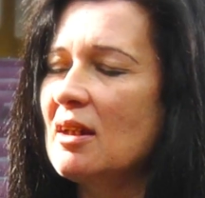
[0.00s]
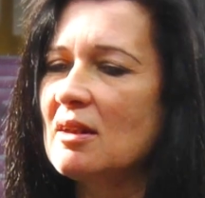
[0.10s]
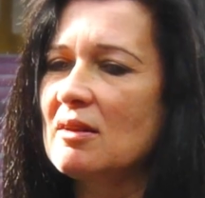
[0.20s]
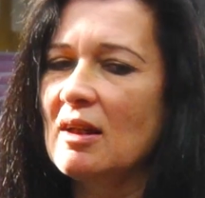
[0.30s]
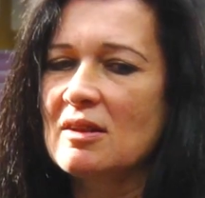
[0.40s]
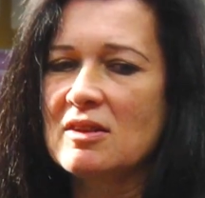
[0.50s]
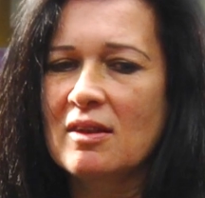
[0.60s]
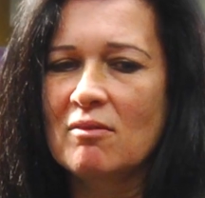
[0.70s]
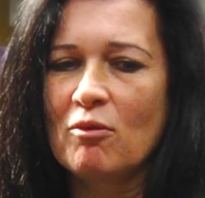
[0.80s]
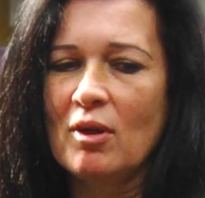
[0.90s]

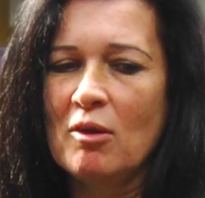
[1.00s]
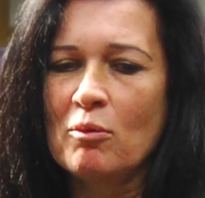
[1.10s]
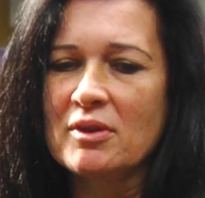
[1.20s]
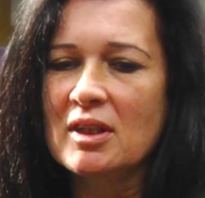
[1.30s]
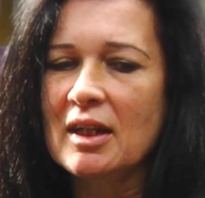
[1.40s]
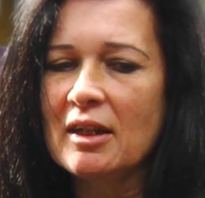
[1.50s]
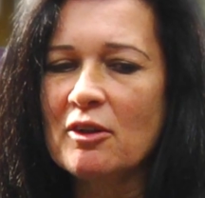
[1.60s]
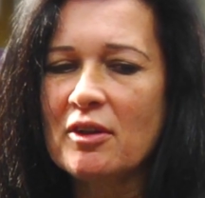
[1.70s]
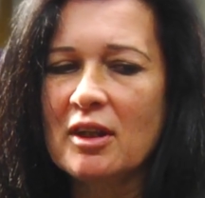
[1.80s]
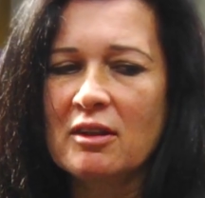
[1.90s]
It was
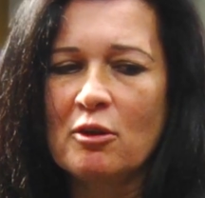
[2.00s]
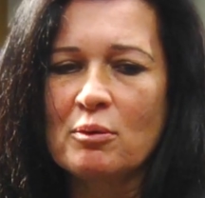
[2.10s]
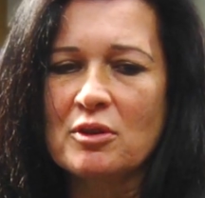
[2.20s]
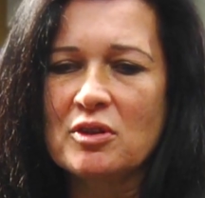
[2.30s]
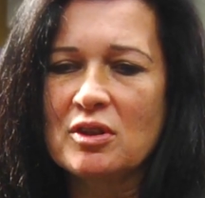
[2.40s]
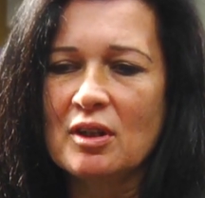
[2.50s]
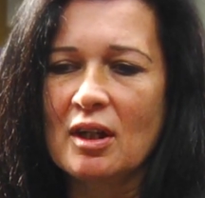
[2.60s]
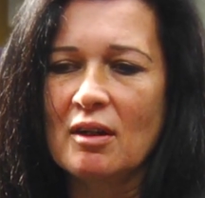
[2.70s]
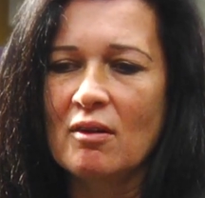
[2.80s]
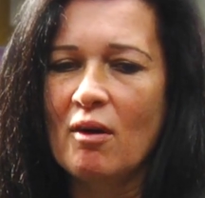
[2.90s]
there that there was
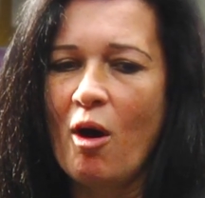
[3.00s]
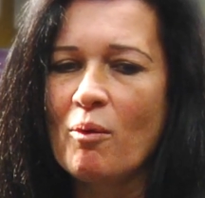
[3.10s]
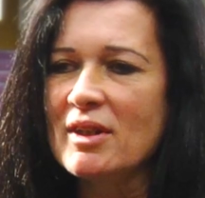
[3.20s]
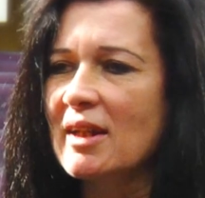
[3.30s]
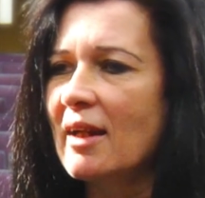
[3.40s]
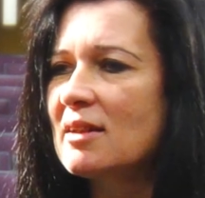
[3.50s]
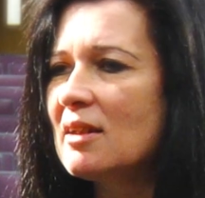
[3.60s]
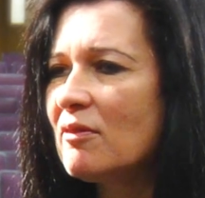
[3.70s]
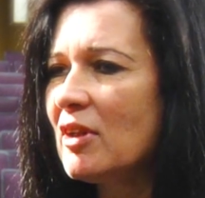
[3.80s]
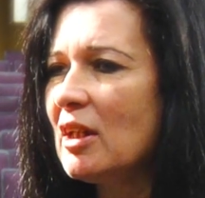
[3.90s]
always
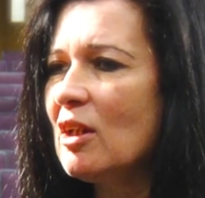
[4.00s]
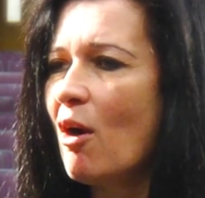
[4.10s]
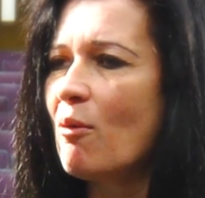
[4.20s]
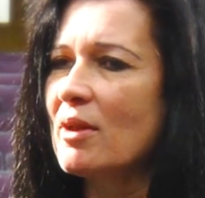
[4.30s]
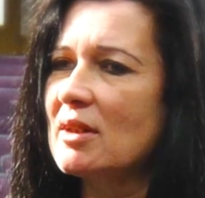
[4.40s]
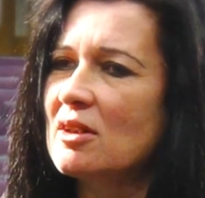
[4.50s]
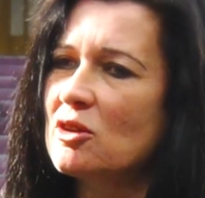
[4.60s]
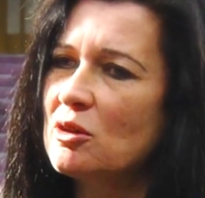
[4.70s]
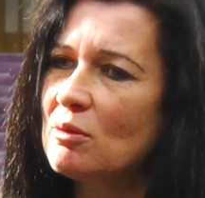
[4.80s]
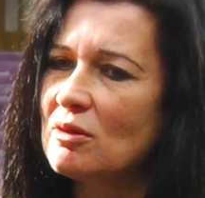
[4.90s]
activity, always
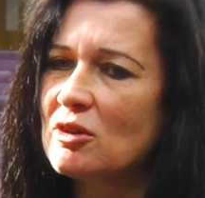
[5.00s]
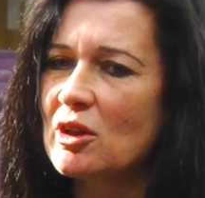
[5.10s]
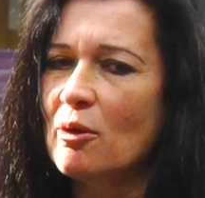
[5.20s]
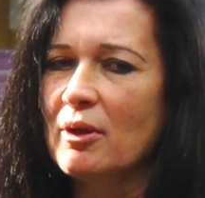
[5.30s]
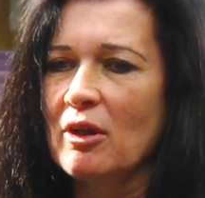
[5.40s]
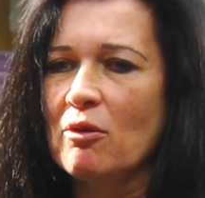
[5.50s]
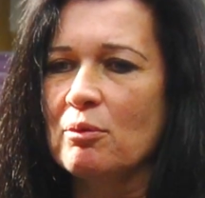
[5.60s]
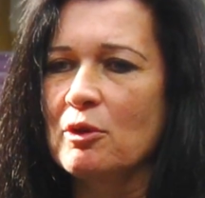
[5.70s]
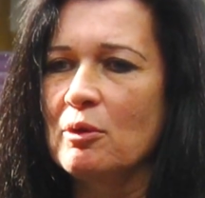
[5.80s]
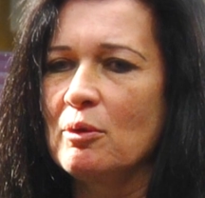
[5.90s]
students going
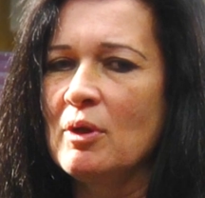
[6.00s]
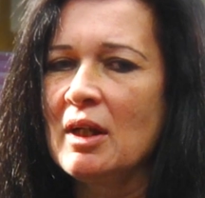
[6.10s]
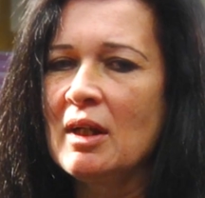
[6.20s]
through,